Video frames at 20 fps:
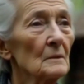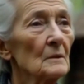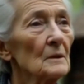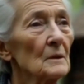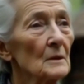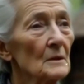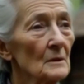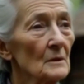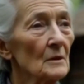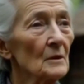
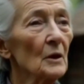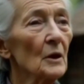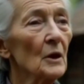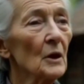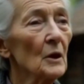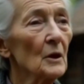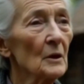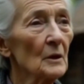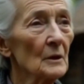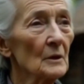not the
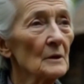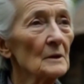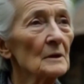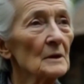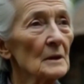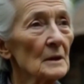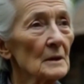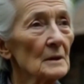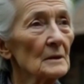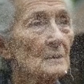one that
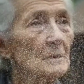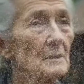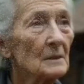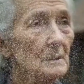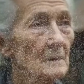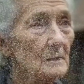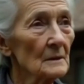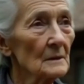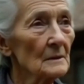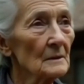hides
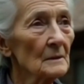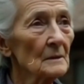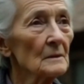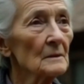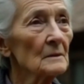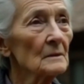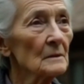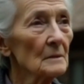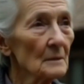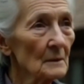abuse
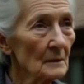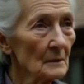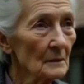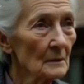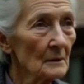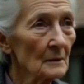behind him,